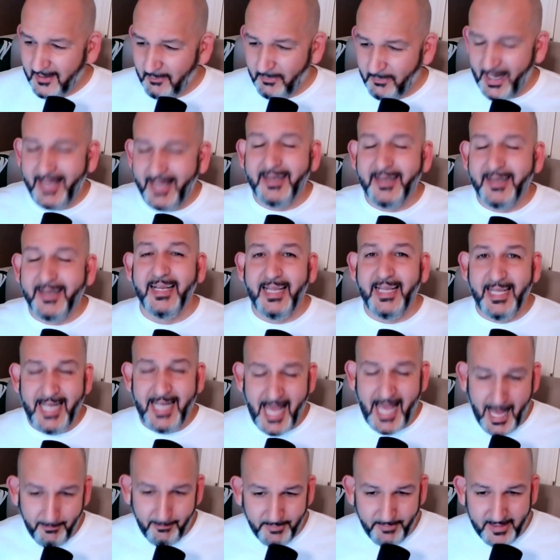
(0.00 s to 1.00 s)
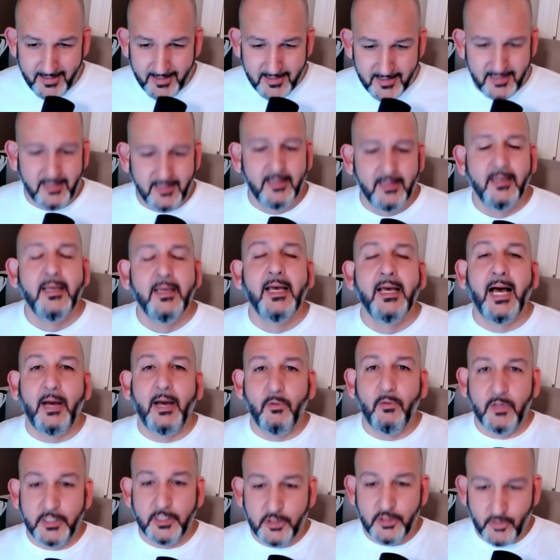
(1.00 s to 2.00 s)
but it happened. I
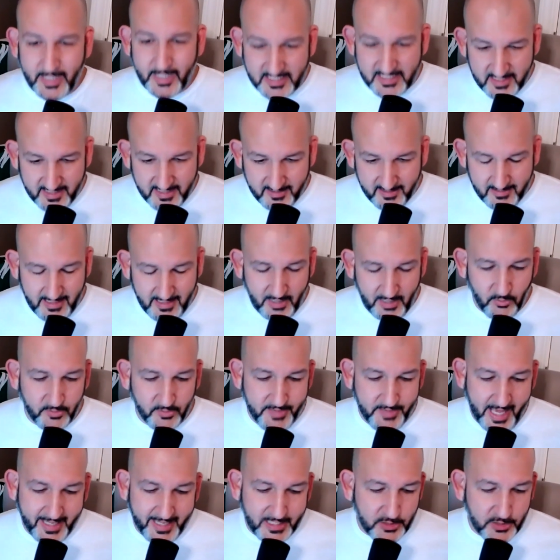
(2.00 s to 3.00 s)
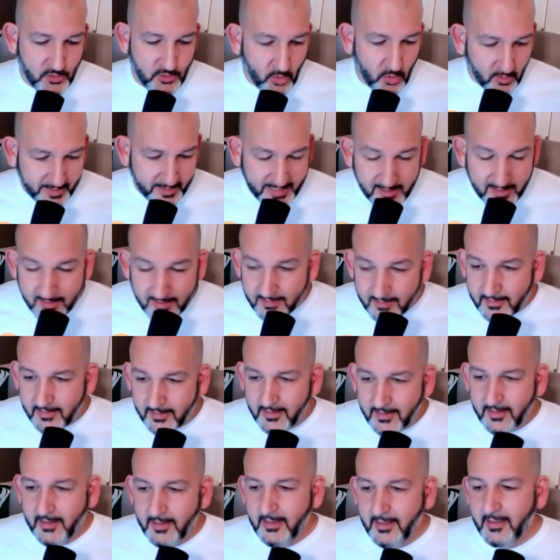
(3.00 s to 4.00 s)
will address it. I will not ignore it.
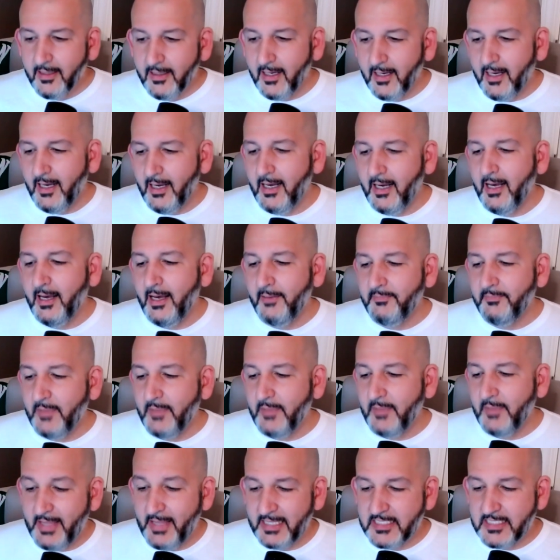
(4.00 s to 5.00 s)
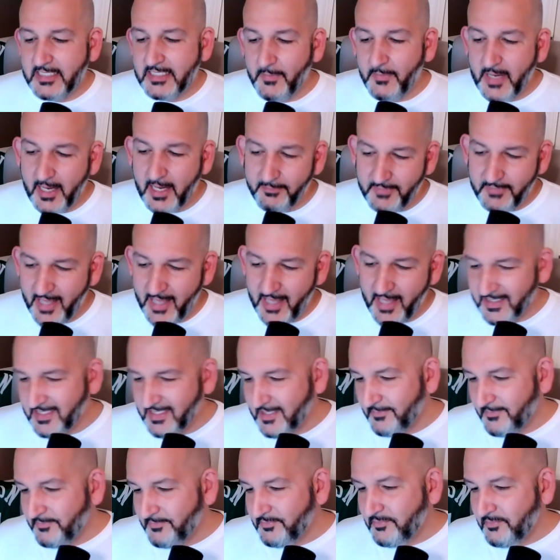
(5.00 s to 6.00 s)
And that's coming up
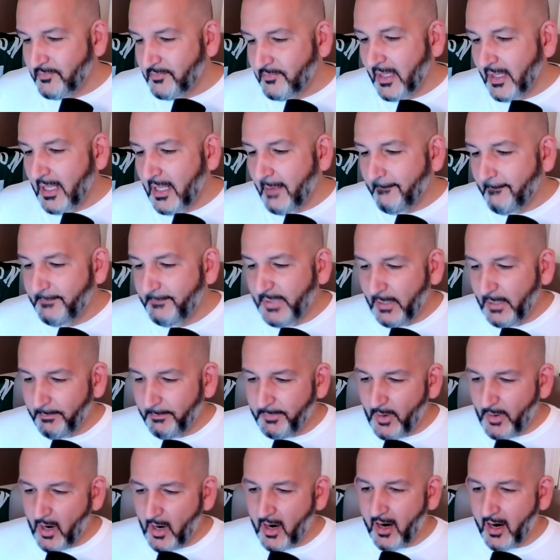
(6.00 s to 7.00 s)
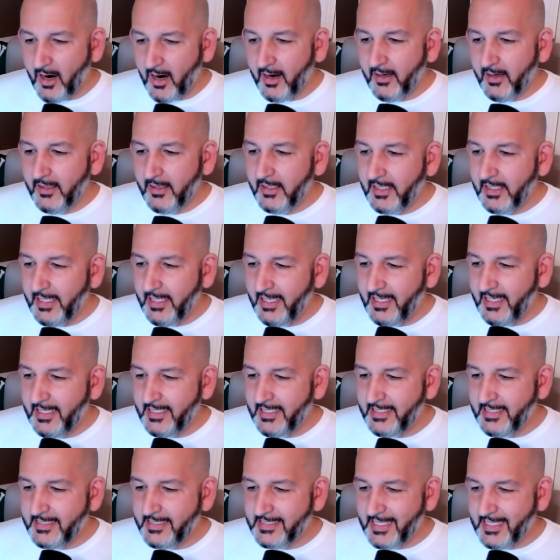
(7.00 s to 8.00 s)
next. Built Bar
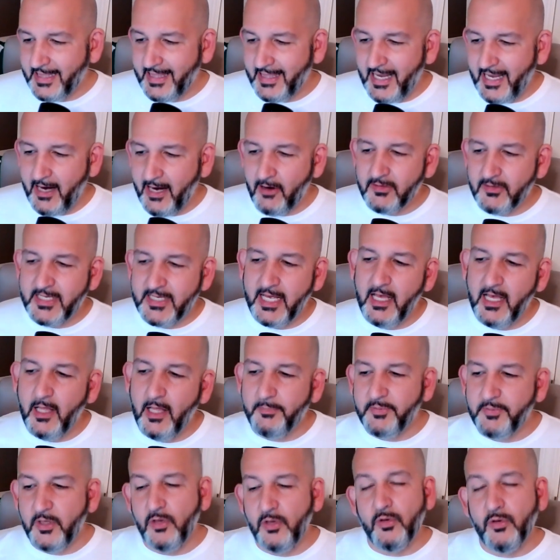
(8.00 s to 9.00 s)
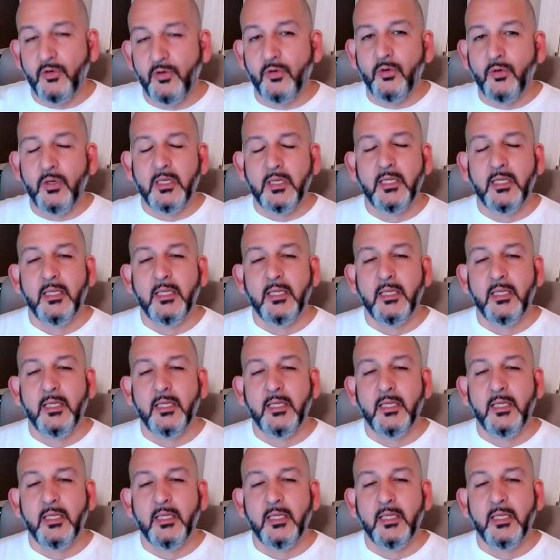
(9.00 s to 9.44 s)
is there to help you